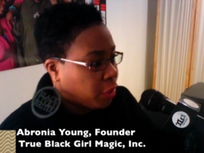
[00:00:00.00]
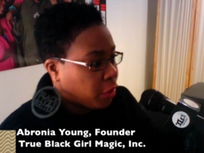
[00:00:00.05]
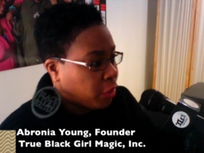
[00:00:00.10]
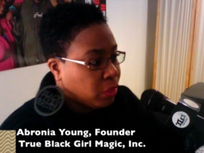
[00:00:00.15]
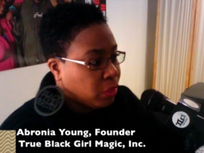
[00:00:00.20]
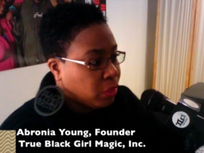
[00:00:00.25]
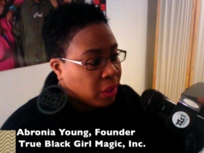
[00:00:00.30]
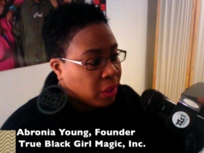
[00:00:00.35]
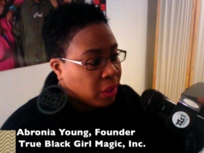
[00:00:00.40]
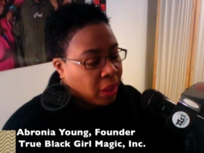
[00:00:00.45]
Are
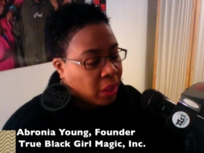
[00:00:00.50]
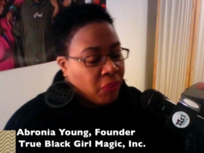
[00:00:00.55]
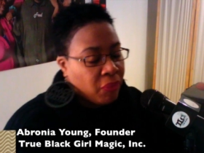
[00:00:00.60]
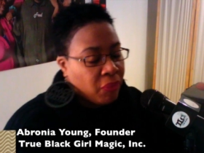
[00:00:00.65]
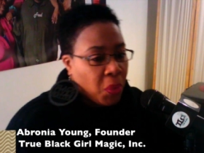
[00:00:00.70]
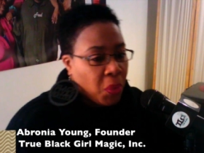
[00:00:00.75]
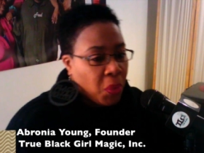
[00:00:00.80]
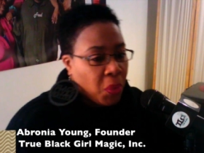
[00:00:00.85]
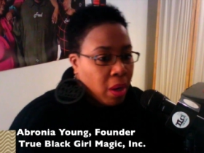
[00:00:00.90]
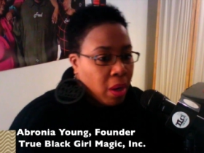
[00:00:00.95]
you looking
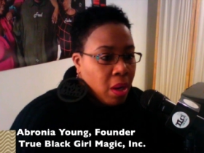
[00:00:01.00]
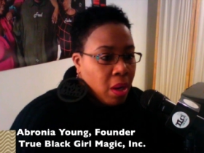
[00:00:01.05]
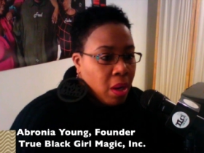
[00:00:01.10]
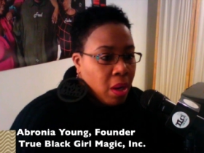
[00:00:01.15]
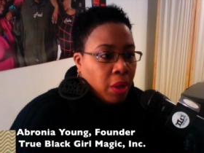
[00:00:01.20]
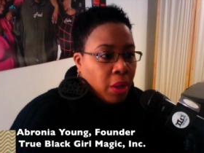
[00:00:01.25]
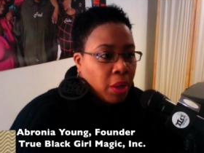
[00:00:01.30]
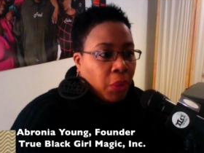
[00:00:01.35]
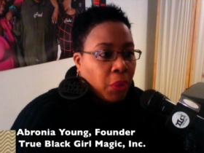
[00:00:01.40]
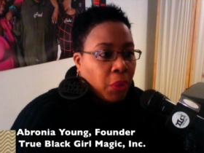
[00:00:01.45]
for
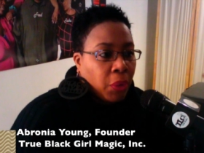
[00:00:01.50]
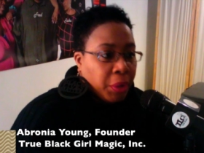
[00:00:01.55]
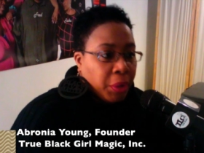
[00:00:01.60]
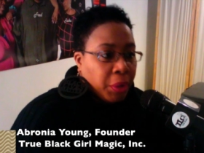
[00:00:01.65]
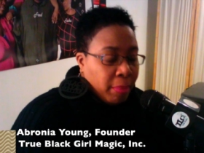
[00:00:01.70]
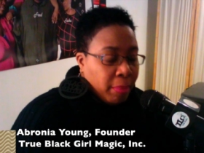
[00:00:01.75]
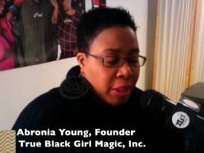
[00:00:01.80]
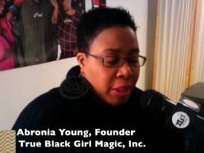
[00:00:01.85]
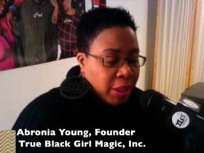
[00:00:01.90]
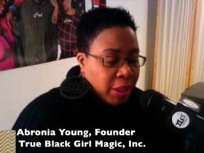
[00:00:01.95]

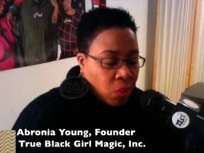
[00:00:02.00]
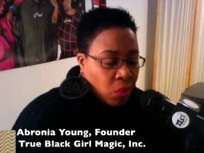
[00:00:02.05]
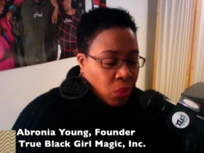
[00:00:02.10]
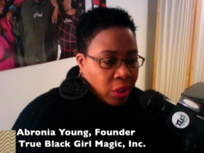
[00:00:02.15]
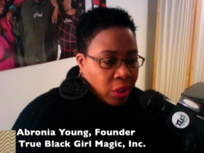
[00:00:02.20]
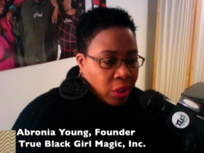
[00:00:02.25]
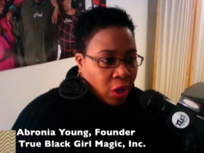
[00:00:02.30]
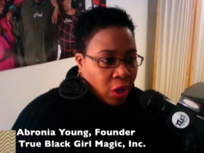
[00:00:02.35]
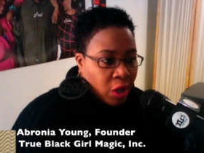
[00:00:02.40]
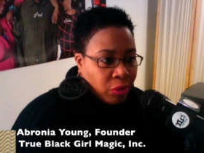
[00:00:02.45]
career
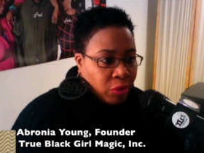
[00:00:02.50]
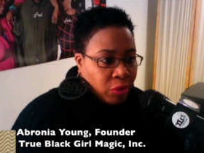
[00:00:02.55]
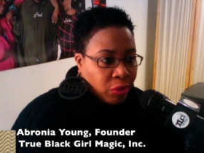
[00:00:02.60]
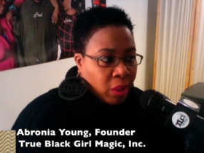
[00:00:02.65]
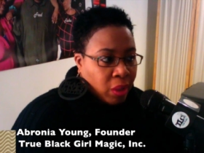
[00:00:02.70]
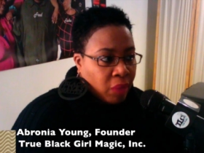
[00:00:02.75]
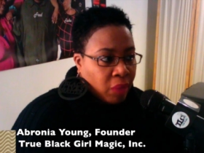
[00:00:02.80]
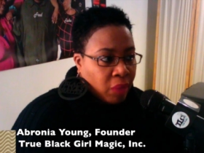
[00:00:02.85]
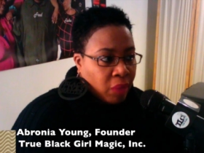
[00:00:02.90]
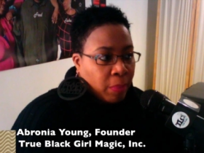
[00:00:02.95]
mentors? Are you
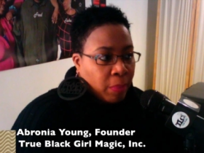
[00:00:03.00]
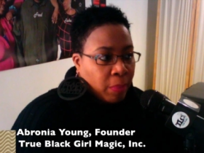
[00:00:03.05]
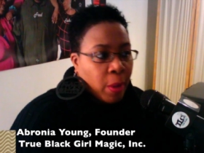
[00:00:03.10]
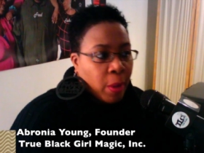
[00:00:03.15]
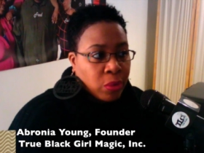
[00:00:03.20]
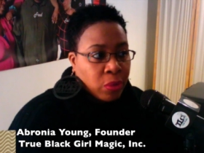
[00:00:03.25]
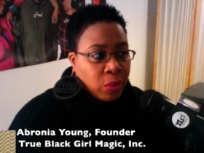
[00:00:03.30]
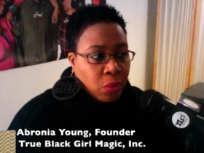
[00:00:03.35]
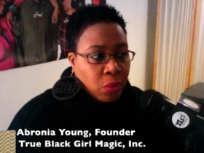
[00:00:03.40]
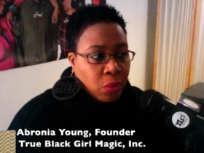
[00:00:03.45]
looking for
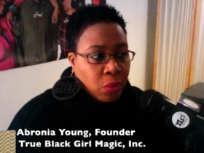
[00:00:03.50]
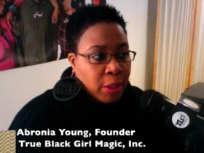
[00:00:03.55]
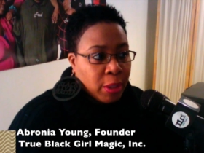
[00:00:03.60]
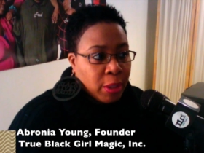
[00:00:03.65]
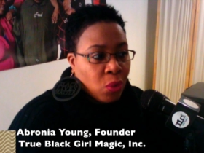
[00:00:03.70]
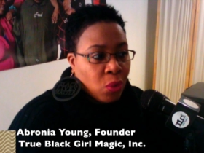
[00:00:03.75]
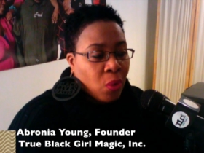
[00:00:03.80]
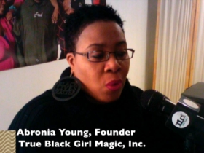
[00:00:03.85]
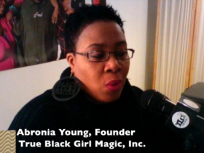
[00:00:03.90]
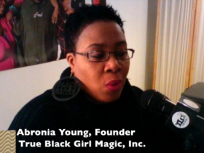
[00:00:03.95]
personal
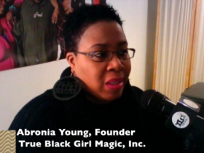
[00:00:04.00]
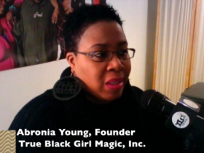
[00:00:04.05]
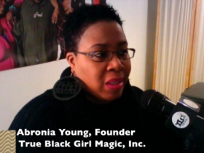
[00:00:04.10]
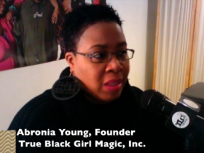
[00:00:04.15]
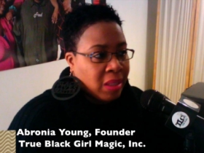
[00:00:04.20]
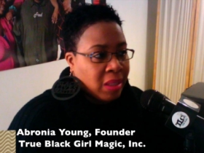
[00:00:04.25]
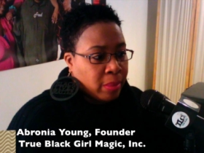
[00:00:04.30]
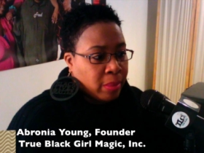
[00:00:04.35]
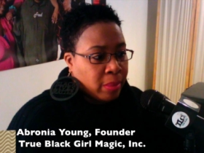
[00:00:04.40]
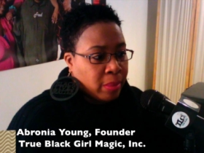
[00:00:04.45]
mentors?
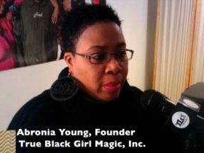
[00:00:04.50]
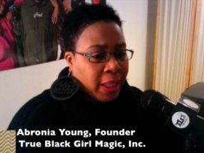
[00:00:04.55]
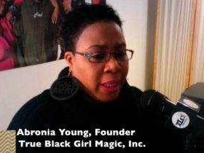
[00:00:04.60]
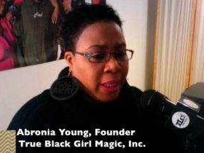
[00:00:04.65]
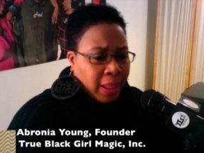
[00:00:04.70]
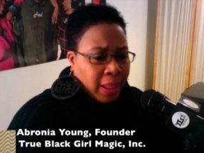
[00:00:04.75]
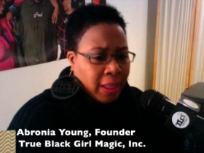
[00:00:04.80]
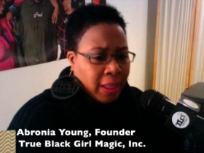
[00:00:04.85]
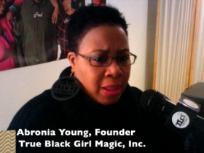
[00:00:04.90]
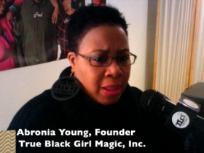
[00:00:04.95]
Is it a
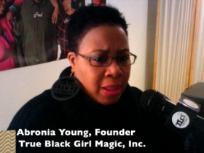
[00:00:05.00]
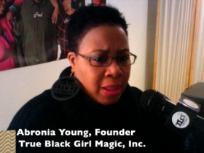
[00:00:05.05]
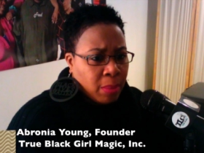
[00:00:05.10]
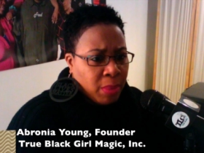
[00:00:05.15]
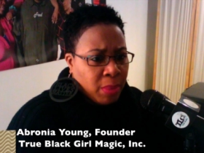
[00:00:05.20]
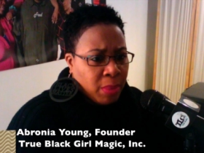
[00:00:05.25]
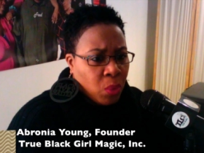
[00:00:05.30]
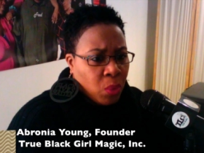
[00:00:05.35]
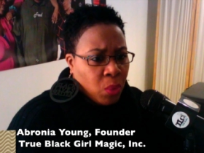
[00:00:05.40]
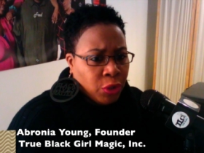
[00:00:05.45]
blend? Tell
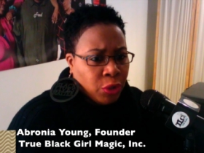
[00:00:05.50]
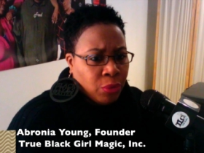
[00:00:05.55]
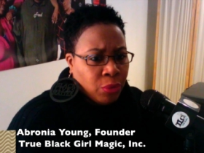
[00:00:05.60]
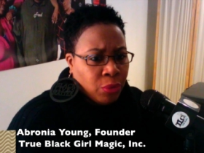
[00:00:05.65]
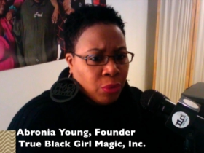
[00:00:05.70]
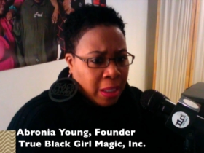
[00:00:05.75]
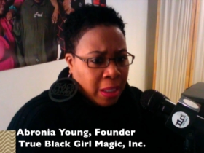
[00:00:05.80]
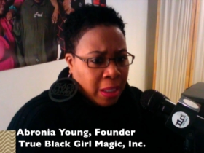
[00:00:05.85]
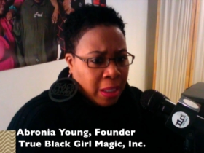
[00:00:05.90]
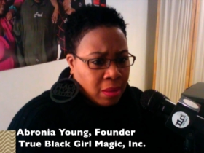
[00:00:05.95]
me what you
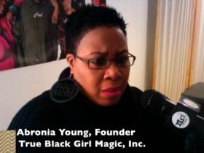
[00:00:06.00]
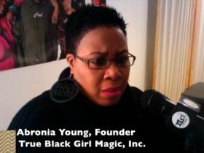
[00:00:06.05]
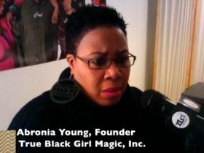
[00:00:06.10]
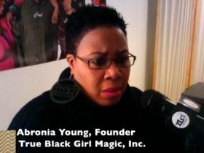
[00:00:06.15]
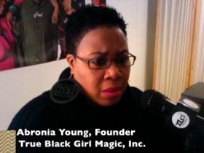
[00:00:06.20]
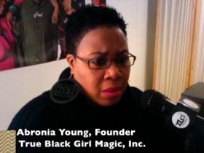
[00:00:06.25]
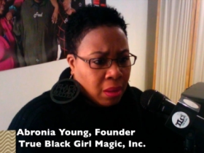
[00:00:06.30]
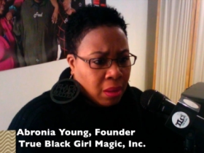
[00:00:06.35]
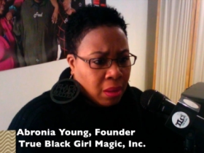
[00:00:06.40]
need.